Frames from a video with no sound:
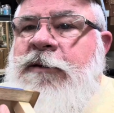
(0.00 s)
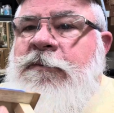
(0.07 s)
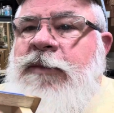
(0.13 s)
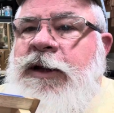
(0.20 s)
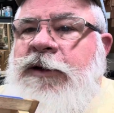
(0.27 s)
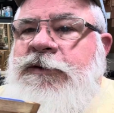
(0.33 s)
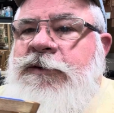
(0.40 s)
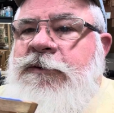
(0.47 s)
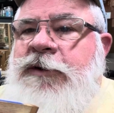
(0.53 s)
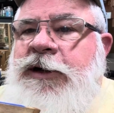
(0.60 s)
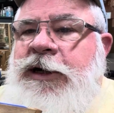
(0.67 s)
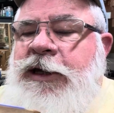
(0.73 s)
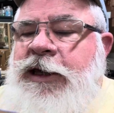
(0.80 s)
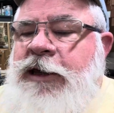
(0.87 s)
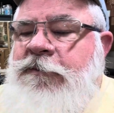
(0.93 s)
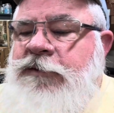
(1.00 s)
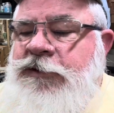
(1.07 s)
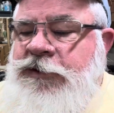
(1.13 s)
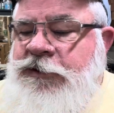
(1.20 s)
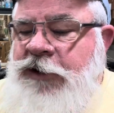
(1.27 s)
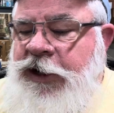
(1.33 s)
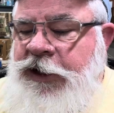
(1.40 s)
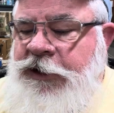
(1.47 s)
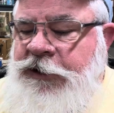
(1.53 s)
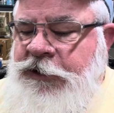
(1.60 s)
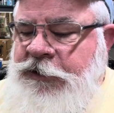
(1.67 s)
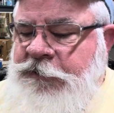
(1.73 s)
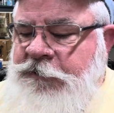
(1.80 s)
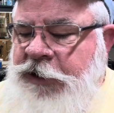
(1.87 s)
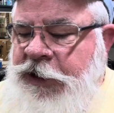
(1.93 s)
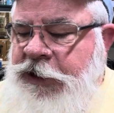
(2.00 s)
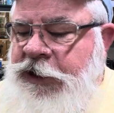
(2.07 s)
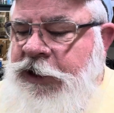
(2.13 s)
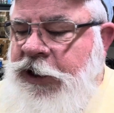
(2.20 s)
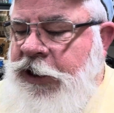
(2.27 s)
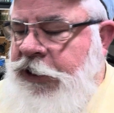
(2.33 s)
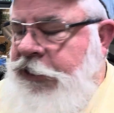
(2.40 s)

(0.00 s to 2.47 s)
Plus I wanted to keep it straight because my cut